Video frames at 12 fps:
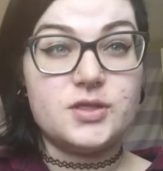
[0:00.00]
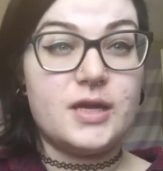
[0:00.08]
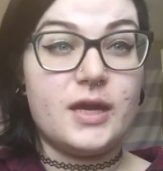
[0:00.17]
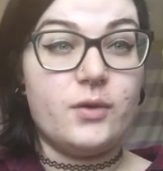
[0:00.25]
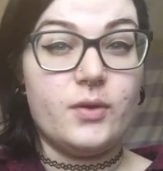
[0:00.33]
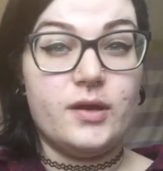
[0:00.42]

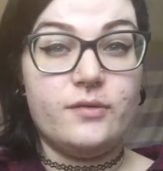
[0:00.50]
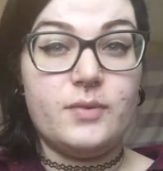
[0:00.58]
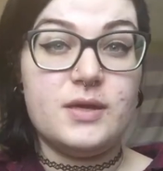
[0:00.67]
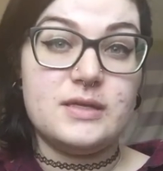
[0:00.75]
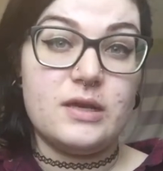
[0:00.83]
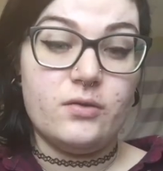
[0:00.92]
getting rid of
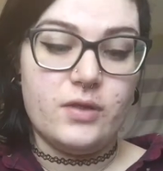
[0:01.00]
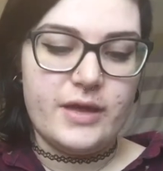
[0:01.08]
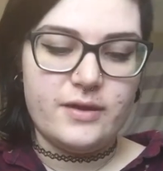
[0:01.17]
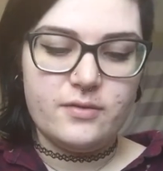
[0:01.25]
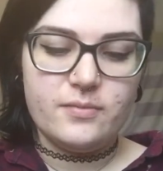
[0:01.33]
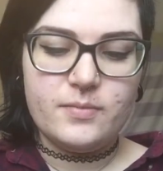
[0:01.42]
because I don't
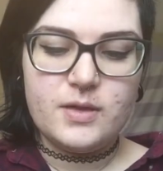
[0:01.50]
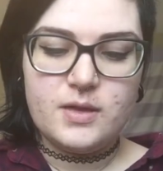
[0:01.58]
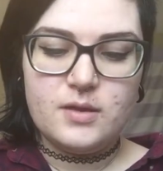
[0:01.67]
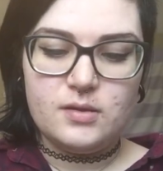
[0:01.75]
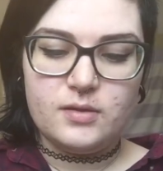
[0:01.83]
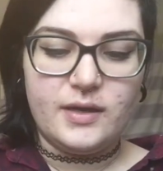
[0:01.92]
like them.
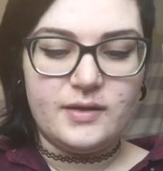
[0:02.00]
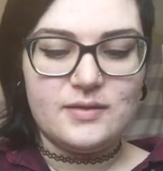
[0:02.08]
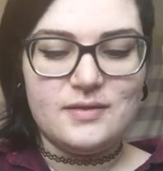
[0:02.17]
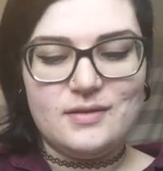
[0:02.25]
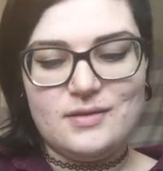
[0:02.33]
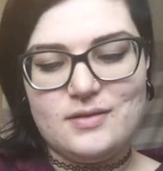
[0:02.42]
Like,
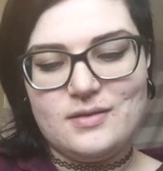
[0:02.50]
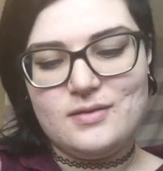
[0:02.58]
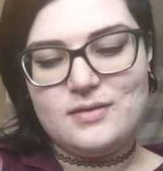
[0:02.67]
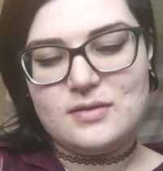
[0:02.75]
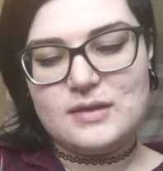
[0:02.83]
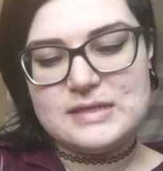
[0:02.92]

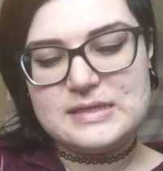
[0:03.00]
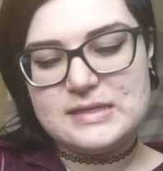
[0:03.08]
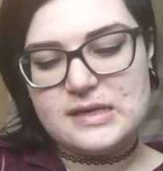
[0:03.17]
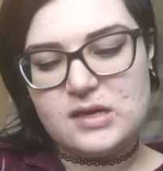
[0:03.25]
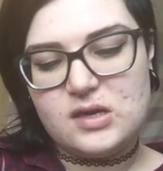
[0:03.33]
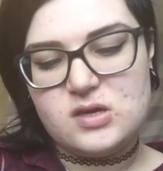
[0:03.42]
this is
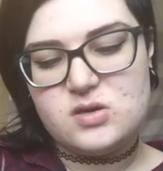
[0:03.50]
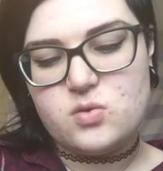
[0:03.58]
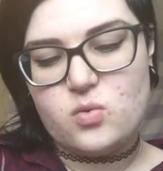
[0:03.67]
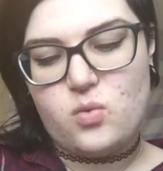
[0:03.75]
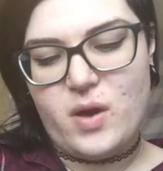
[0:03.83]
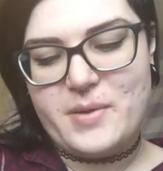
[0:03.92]
a
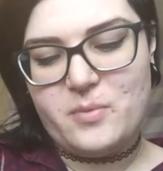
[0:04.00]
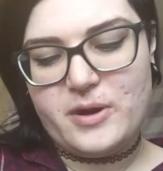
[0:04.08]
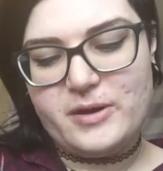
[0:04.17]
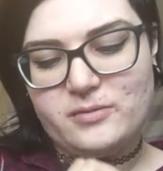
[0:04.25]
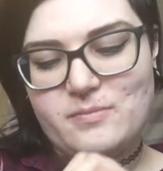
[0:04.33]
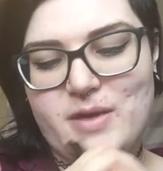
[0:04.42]
Wet n
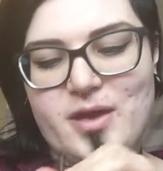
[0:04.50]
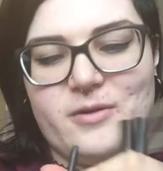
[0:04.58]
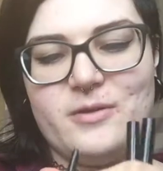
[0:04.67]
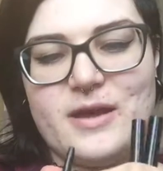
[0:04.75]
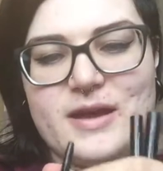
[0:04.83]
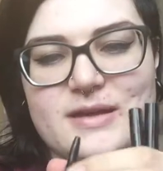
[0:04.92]
Wild
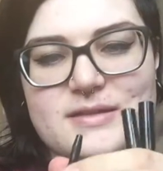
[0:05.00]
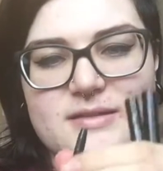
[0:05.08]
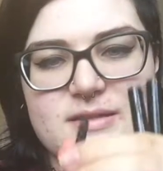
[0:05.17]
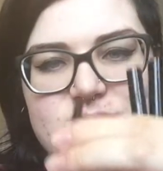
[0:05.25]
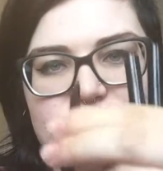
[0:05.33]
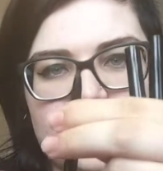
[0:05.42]
Mega
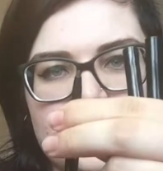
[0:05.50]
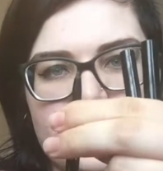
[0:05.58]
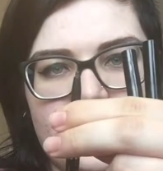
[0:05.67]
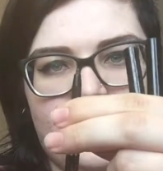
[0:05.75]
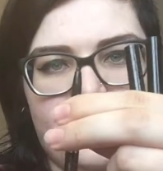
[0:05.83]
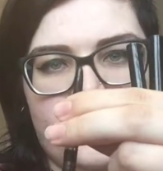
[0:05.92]
Last. It's just
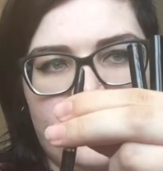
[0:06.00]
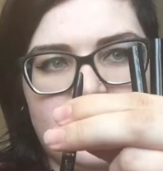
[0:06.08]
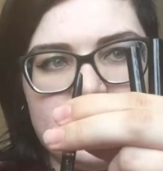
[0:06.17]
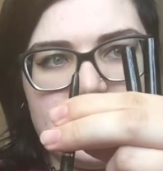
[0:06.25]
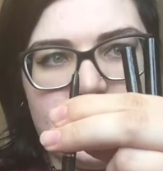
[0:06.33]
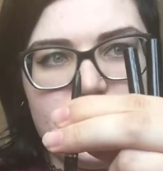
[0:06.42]
like one of
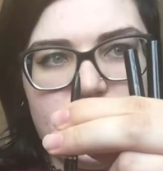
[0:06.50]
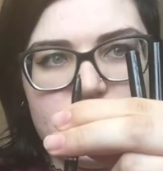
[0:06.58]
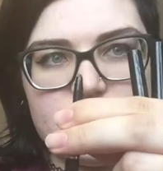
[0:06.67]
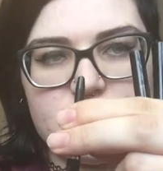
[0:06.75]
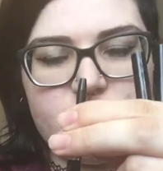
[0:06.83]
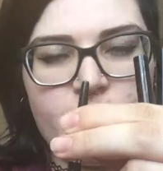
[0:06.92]
these
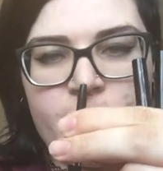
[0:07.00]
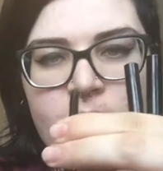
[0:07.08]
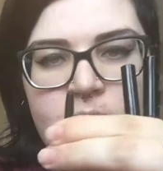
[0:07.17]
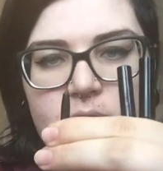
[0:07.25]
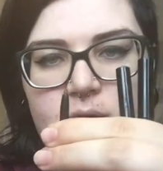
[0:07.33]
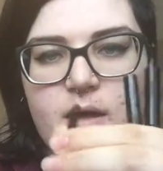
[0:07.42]
guys.
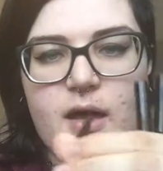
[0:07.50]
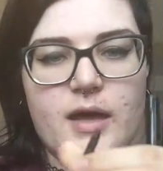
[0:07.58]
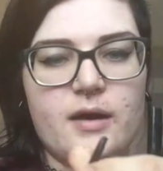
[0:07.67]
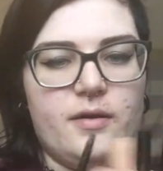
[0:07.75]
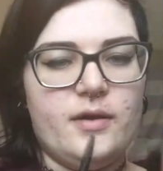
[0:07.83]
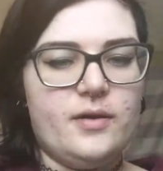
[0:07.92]

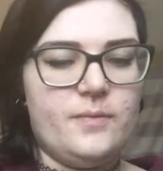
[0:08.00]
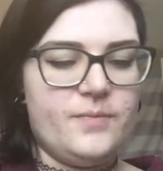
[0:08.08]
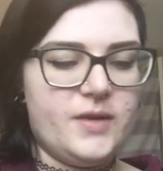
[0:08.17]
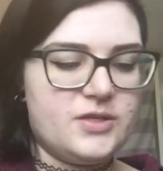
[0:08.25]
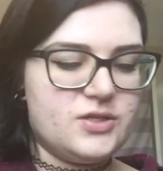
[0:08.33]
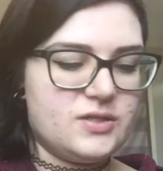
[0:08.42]
I don't know.
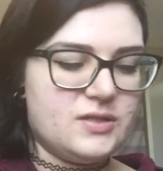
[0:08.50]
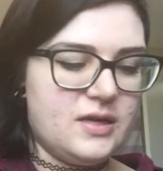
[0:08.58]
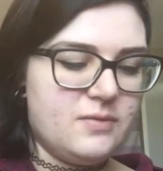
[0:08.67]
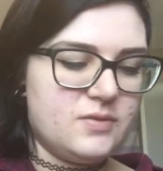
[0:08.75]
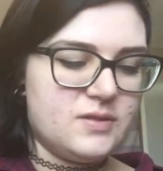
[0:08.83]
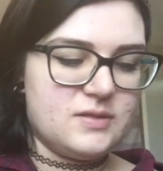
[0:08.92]

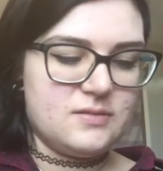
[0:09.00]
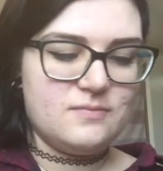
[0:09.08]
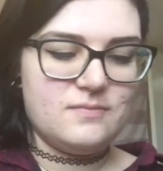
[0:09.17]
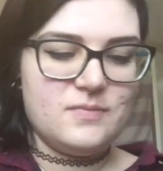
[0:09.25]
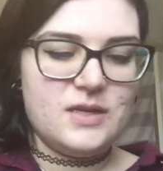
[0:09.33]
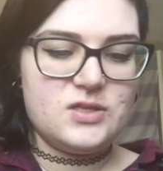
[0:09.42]

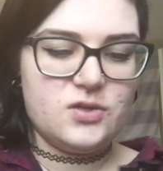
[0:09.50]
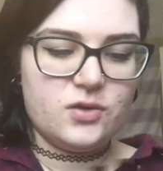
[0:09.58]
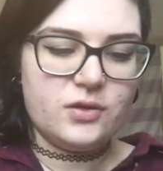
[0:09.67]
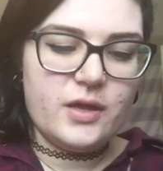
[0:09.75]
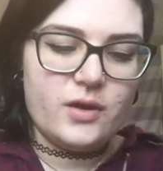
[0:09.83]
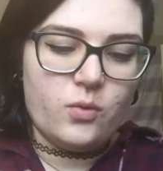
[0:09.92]
It
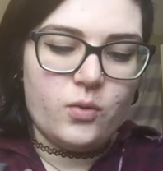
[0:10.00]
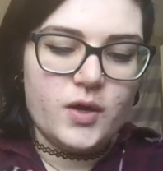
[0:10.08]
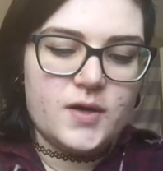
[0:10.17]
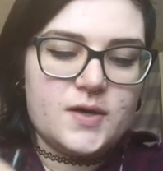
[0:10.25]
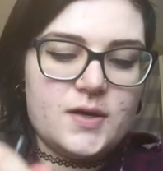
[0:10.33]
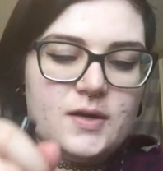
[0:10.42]
took a lot of
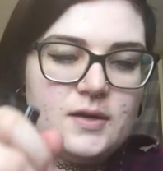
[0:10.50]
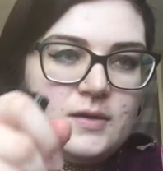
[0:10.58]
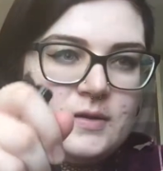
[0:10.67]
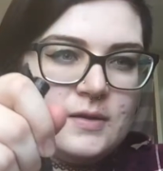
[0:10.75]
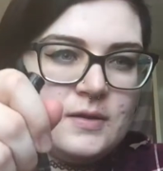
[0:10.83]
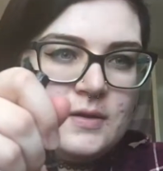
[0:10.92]
work.
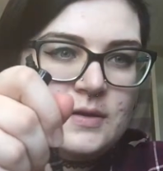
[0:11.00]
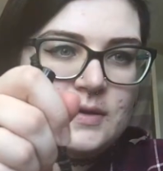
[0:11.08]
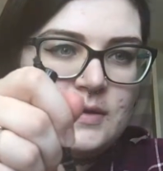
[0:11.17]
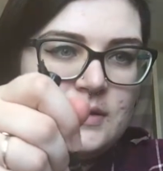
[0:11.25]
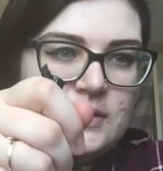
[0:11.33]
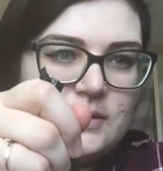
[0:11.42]

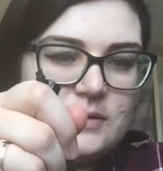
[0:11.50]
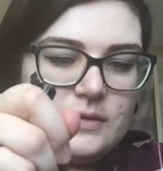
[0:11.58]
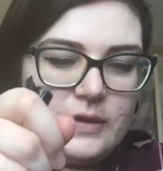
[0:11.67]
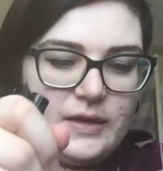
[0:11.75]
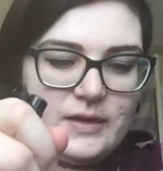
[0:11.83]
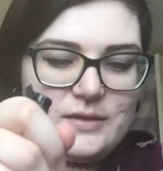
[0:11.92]

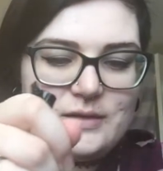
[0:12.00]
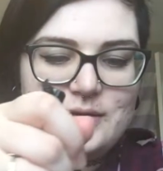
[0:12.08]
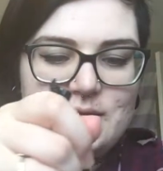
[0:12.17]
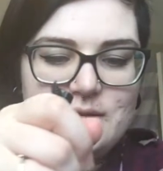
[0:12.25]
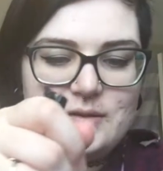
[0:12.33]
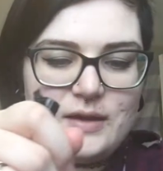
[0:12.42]
Like,
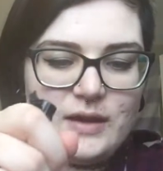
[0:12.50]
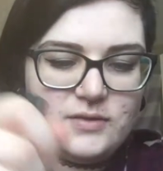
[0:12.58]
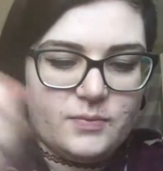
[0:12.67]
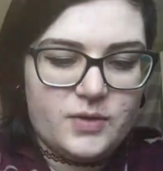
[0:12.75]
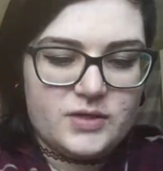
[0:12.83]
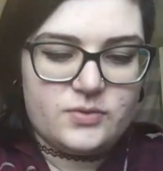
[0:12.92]
I had
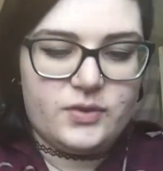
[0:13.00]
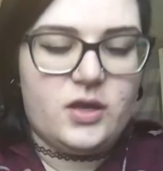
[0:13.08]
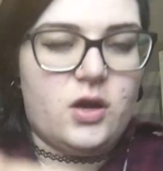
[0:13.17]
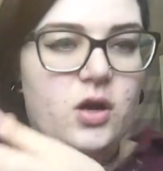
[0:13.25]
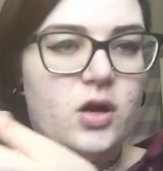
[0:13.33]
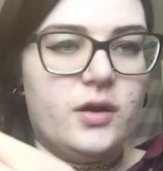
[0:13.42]
to press really
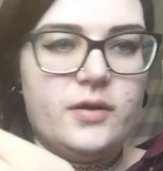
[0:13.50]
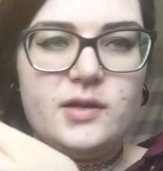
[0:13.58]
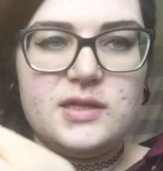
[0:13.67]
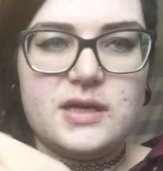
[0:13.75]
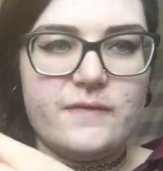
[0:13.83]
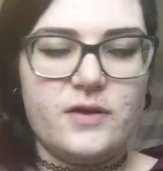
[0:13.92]
hard.
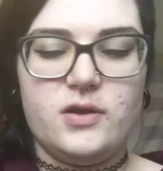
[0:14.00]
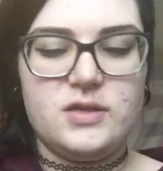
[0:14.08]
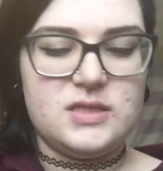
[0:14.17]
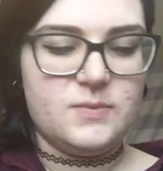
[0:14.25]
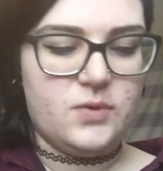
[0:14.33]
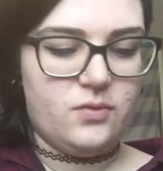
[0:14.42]
It's not very
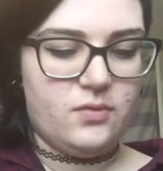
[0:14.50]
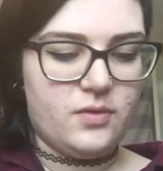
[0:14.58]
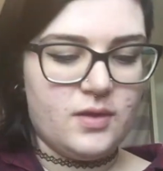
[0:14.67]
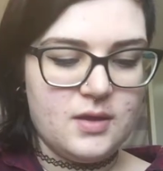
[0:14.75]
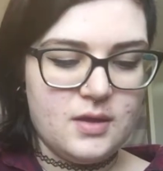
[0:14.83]
smooth.